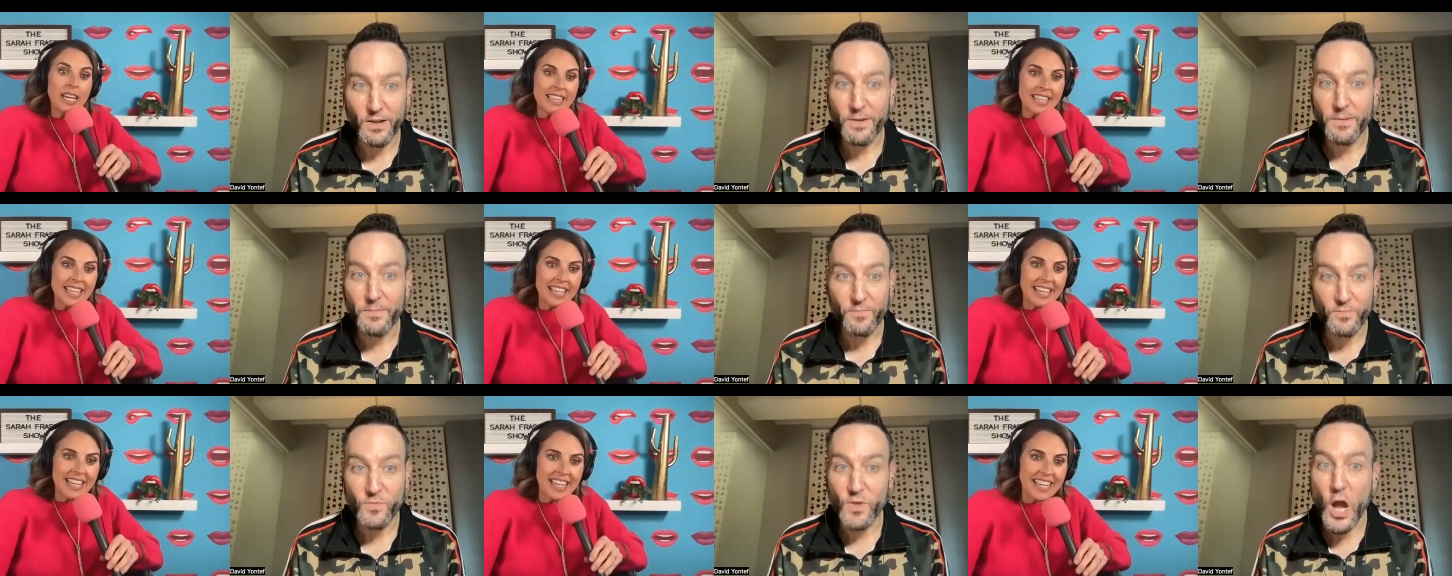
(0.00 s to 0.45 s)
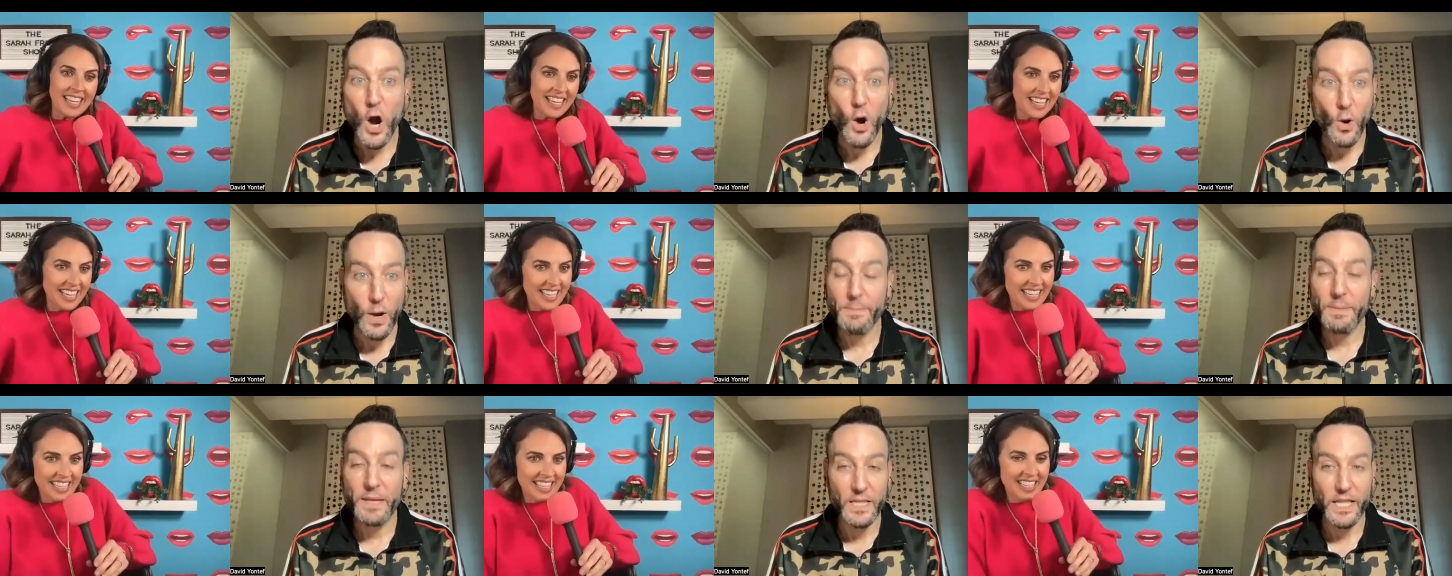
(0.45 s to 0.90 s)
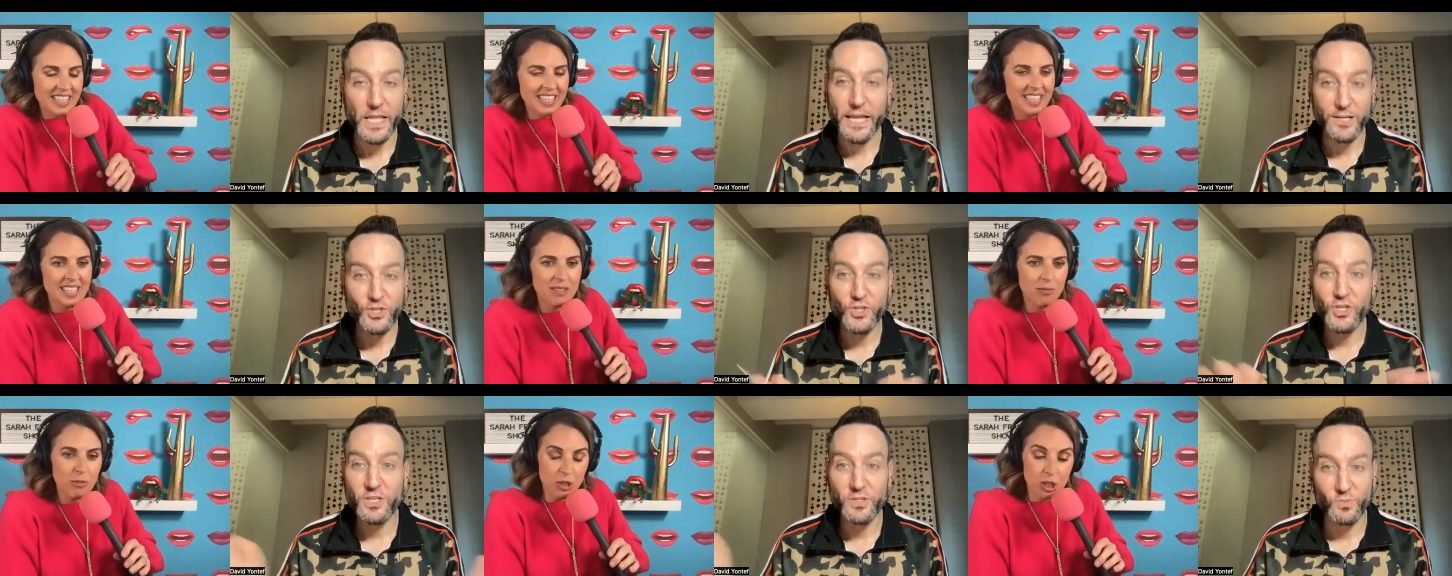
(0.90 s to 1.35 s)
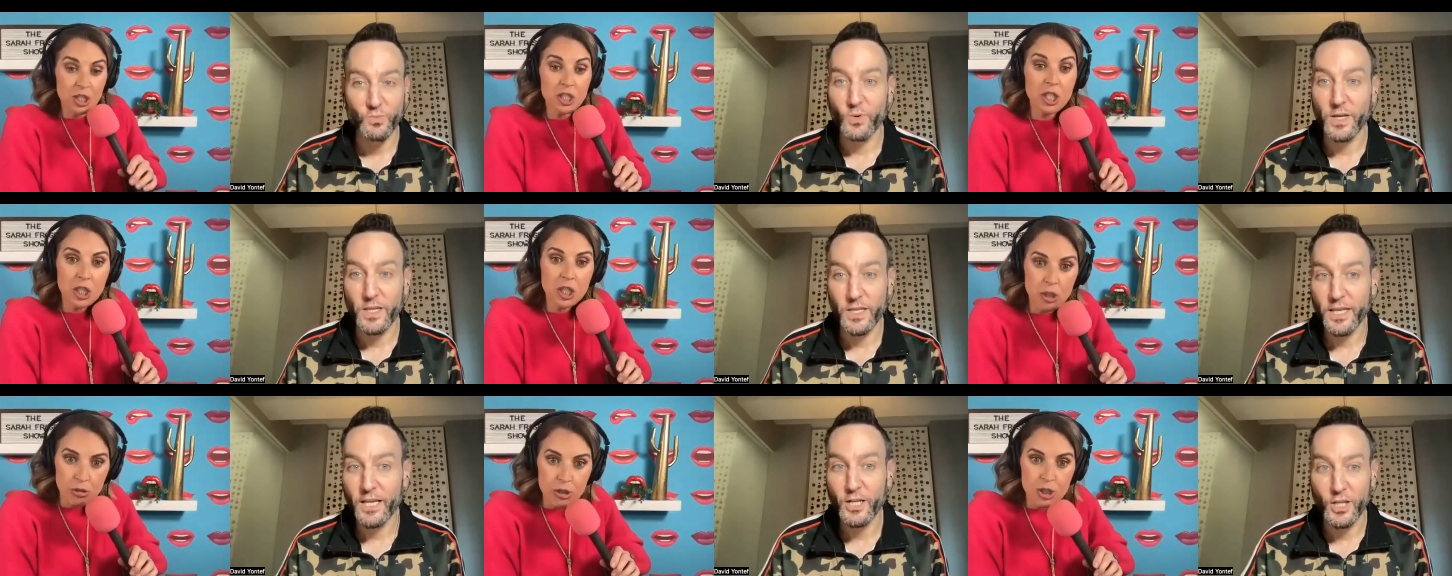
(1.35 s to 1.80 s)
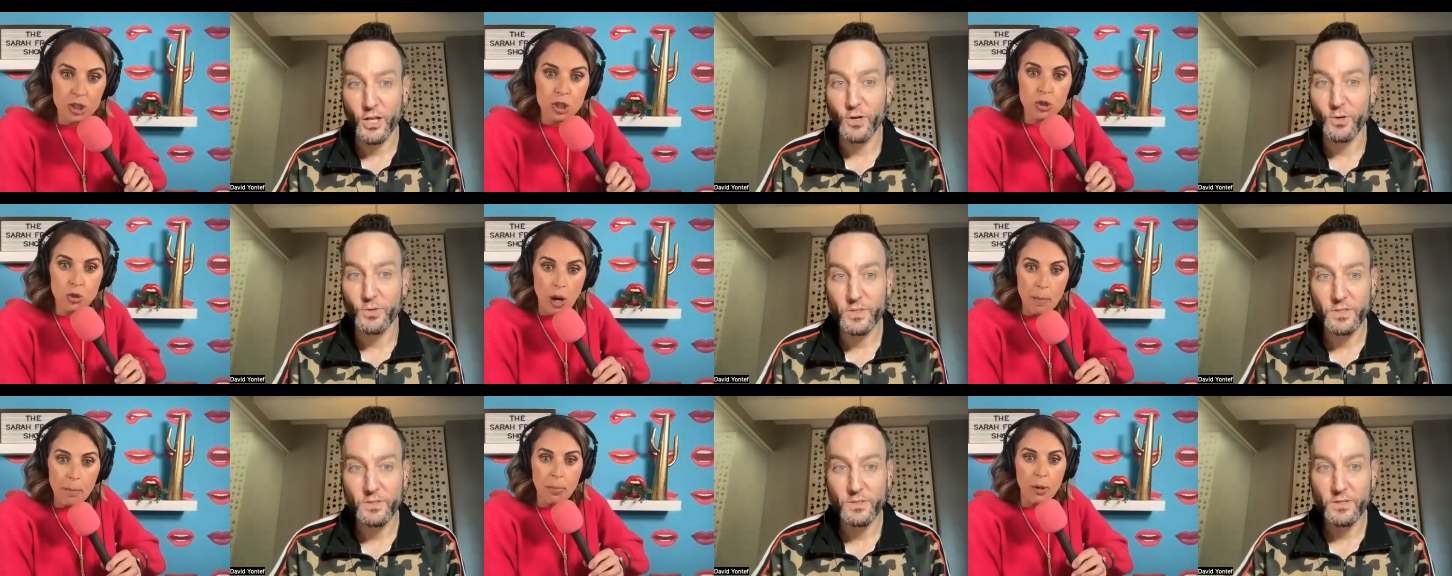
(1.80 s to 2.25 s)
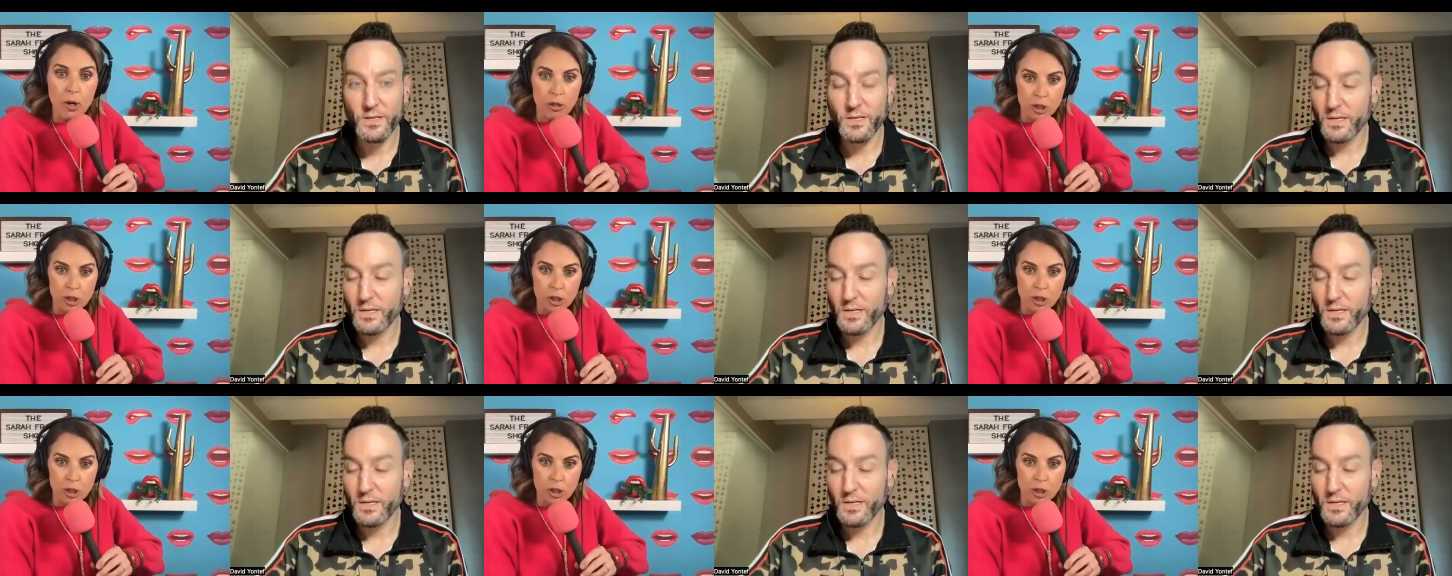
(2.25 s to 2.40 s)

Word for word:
Speaker 1: like, no, I mean like well, she's, she's really close.